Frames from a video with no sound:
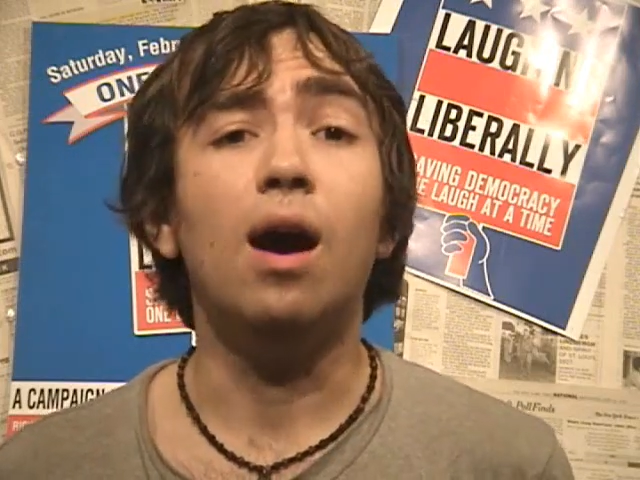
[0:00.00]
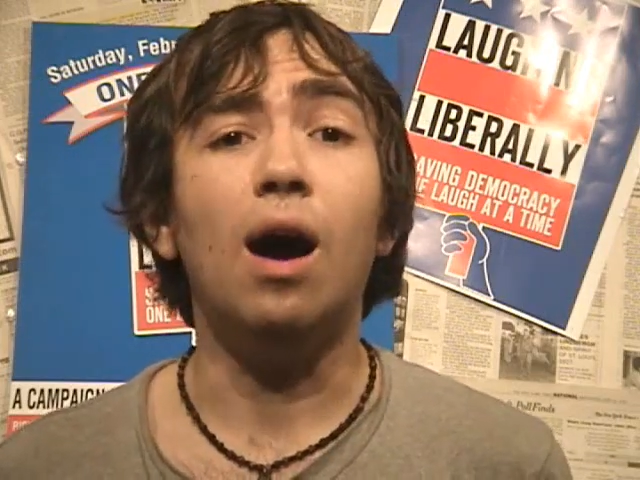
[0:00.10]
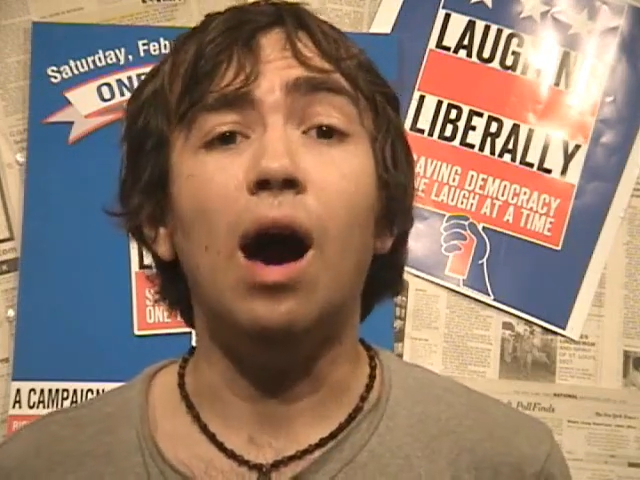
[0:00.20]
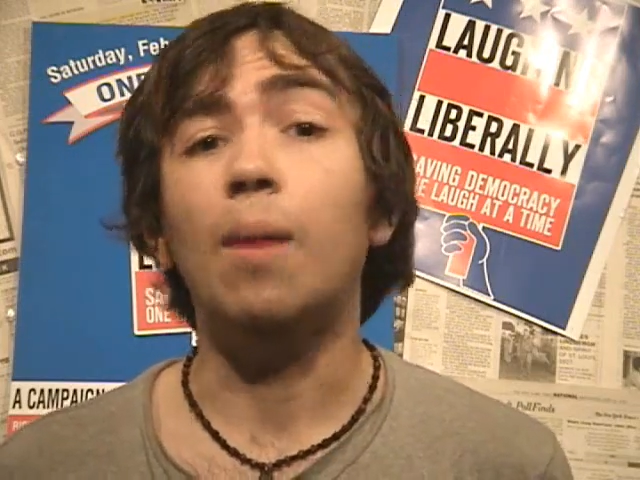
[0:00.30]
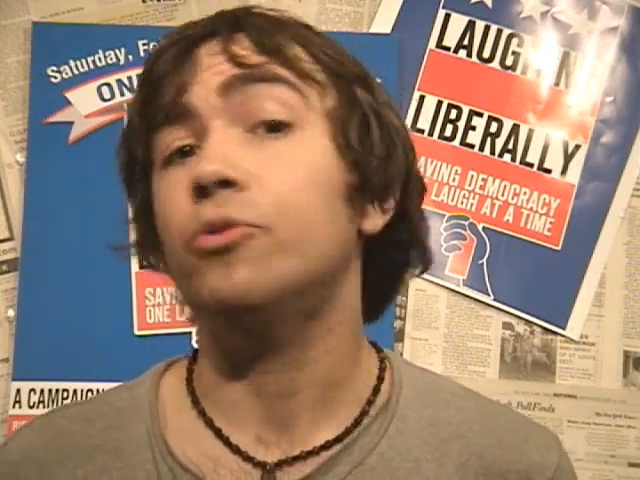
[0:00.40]

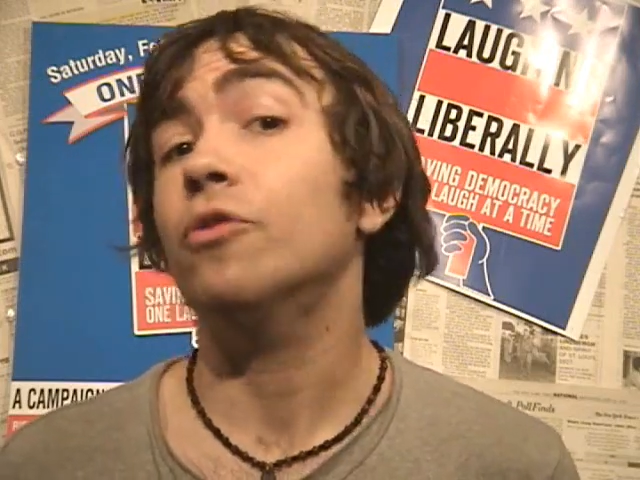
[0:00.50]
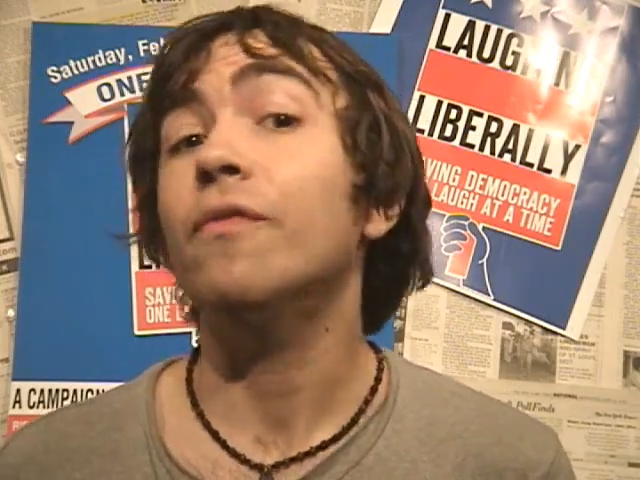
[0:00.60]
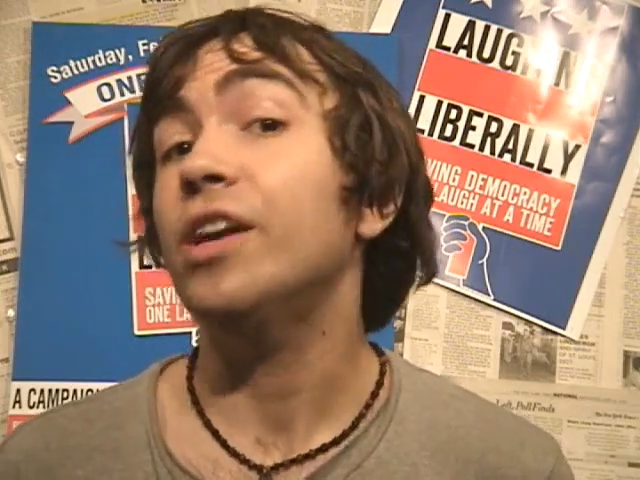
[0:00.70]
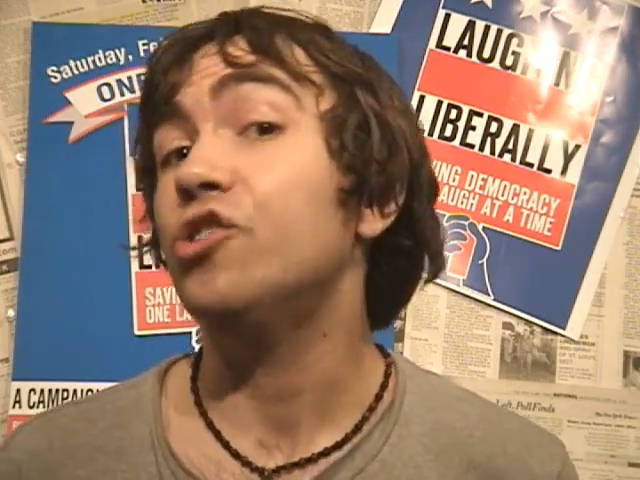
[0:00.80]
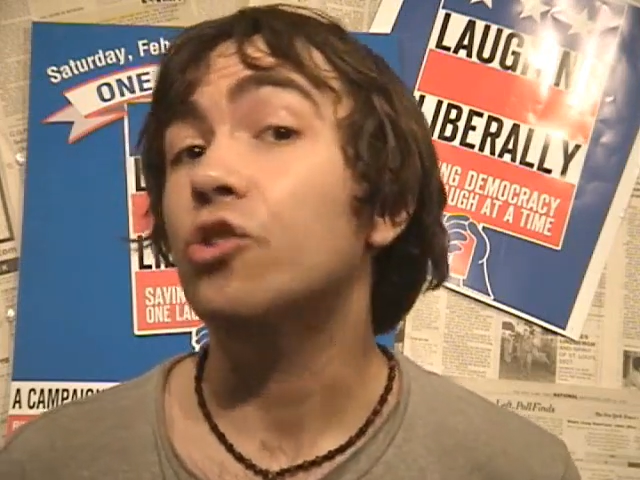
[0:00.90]

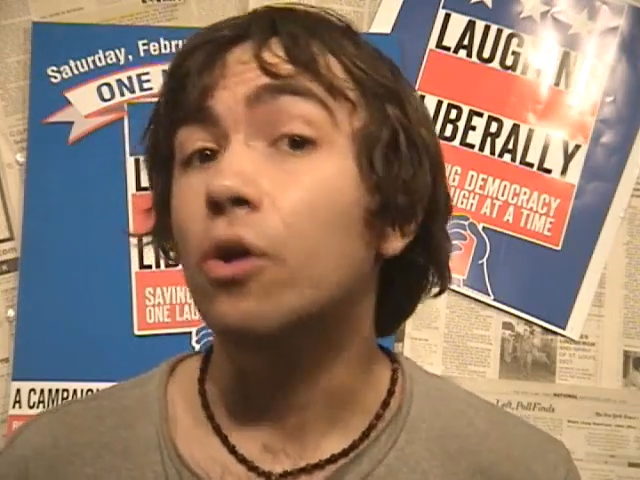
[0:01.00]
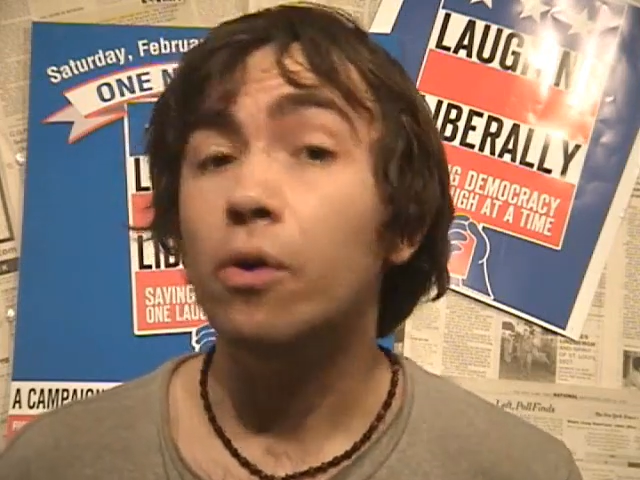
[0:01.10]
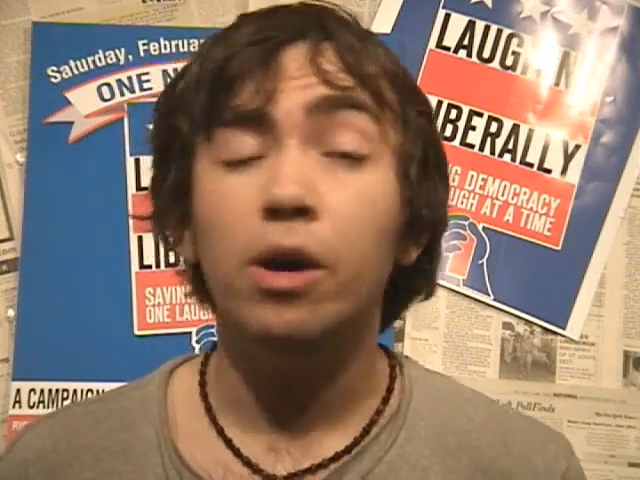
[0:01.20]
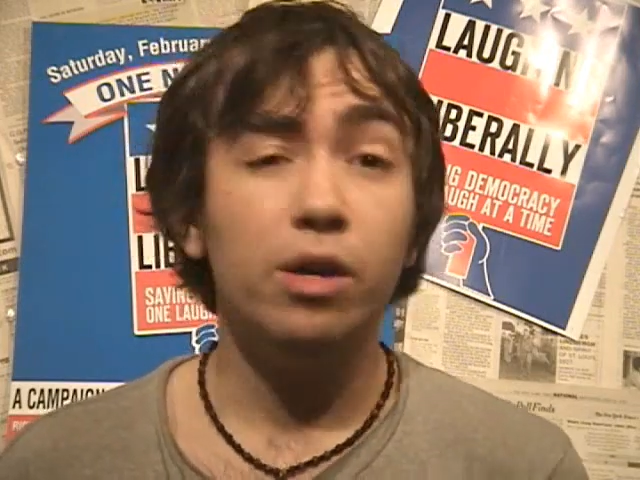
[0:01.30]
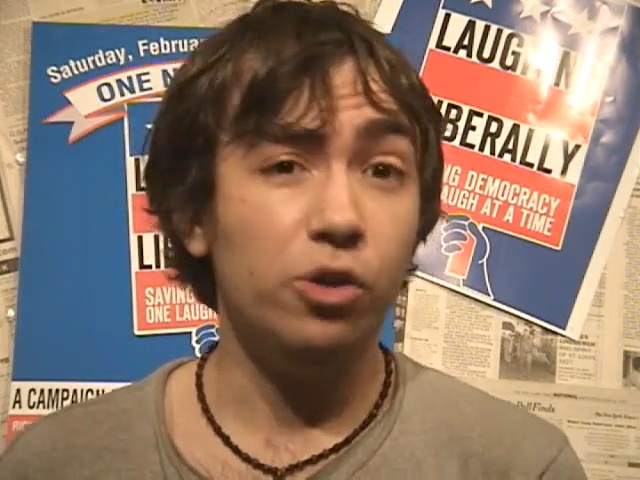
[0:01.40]

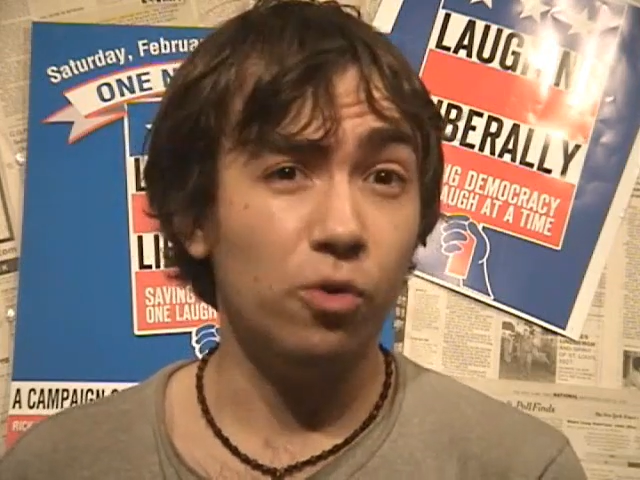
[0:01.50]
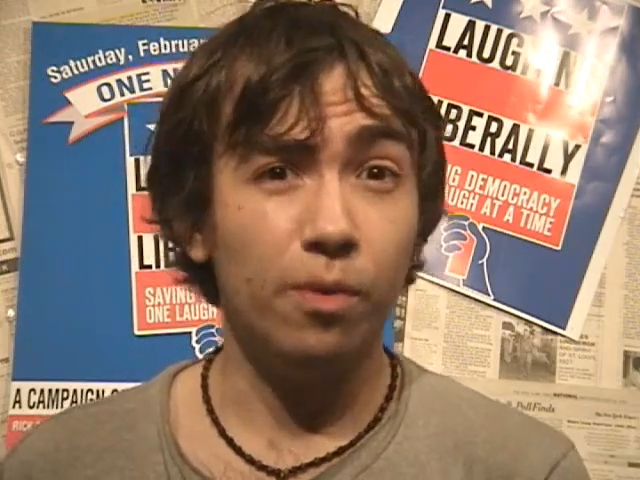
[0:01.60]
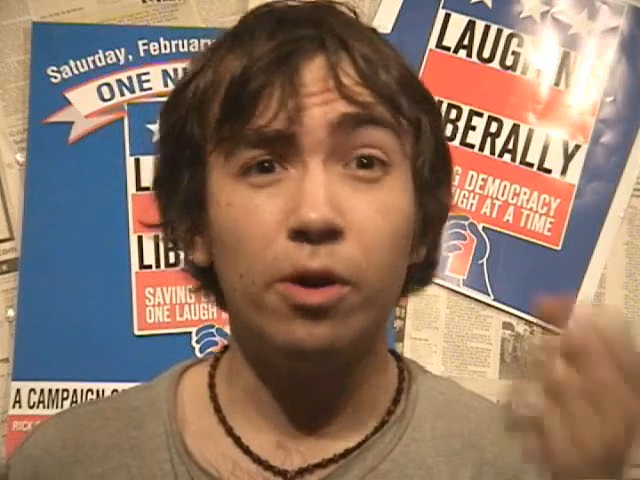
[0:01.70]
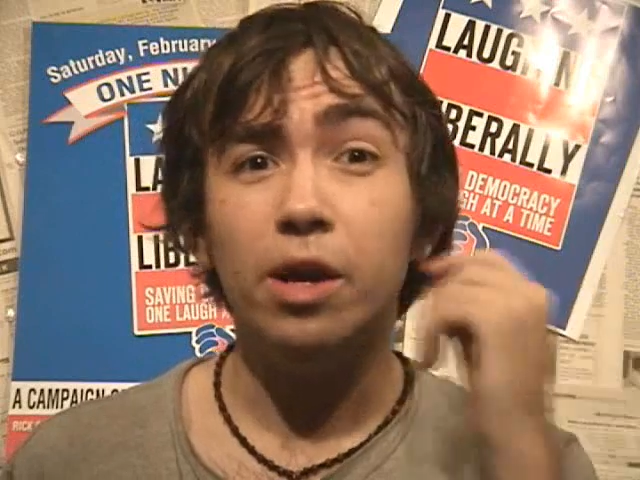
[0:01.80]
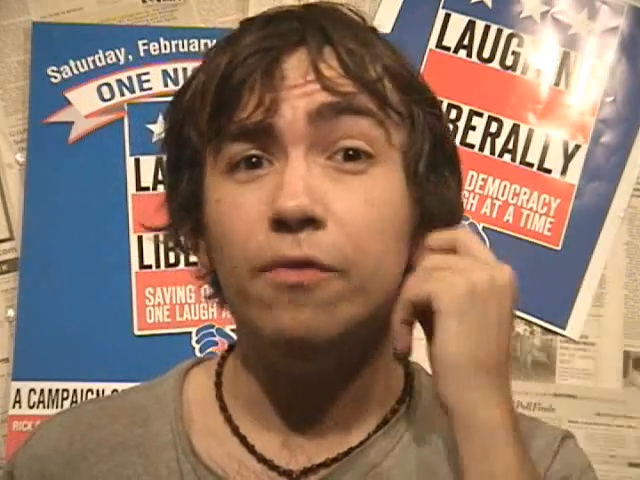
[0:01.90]
observational
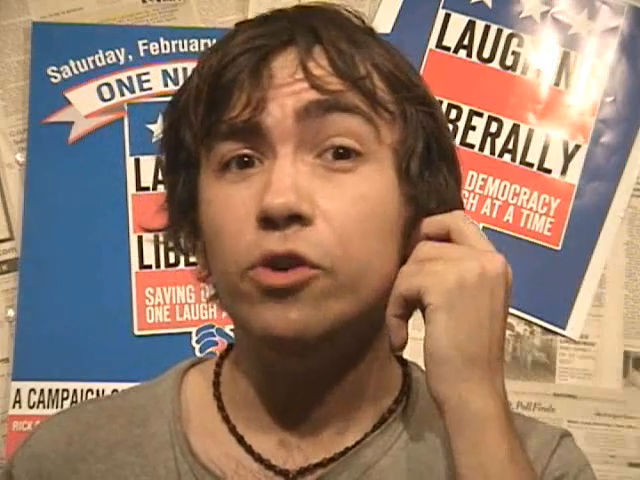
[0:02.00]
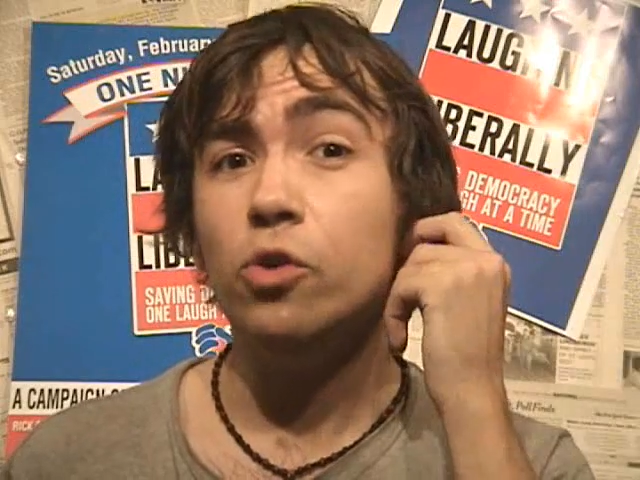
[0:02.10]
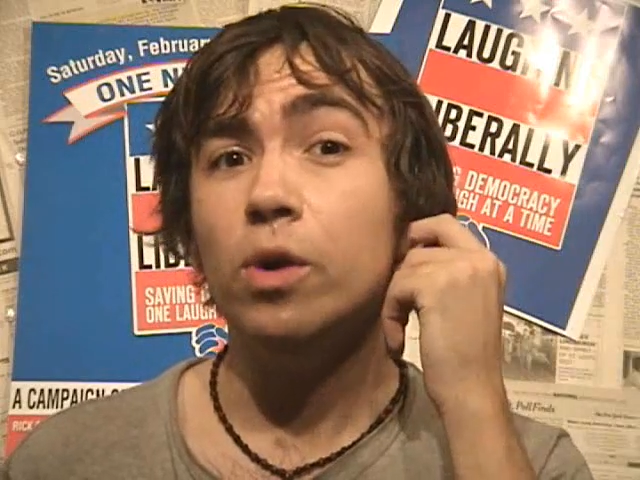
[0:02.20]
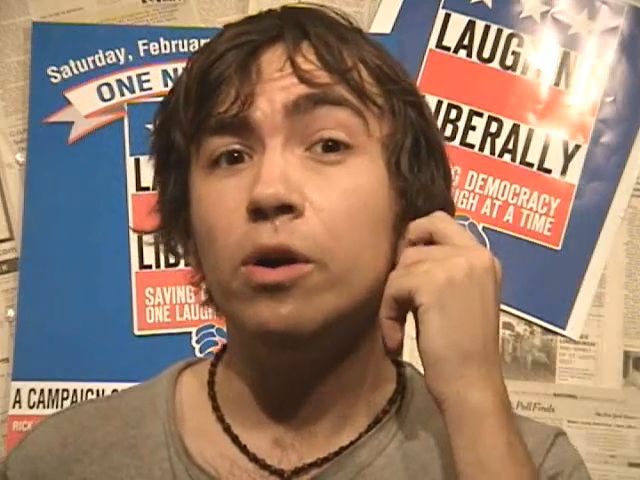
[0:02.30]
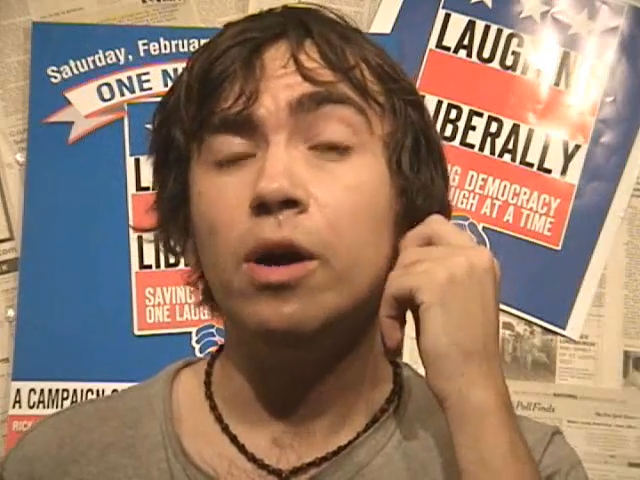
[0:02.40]
humor, if
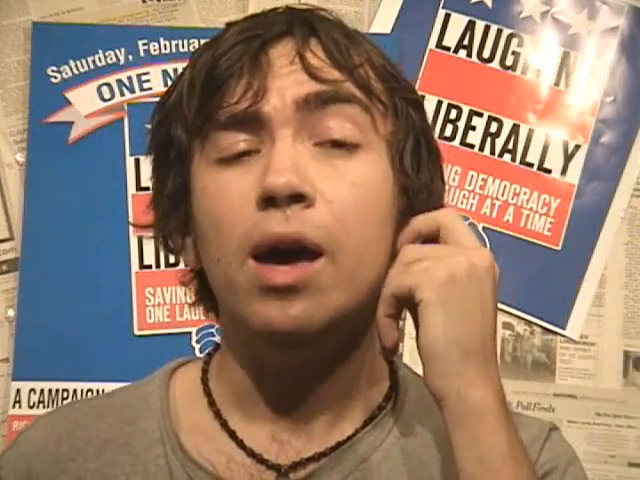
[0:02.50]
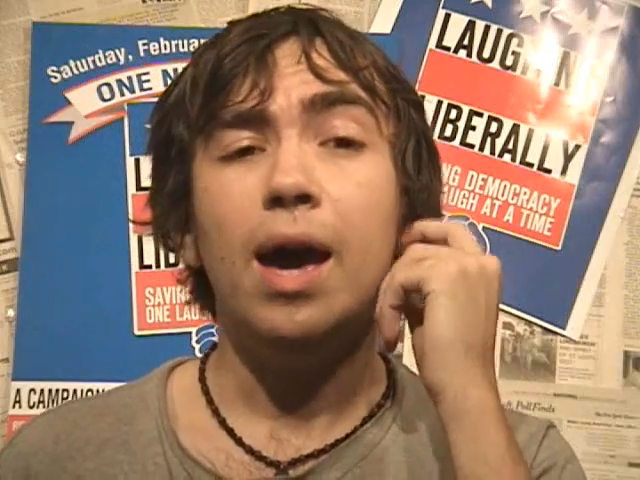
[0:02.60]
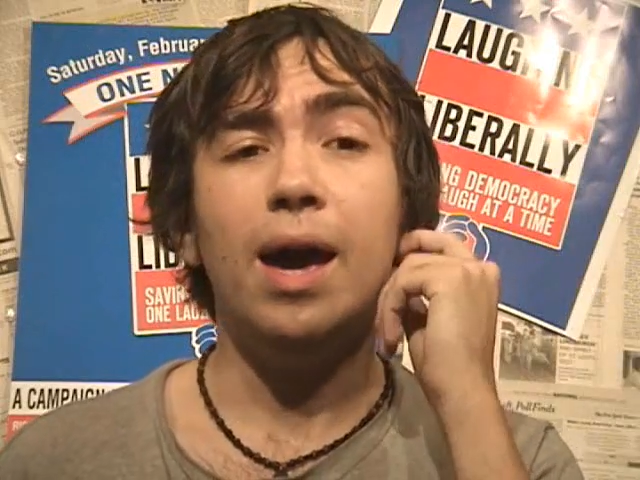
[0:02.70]
you will,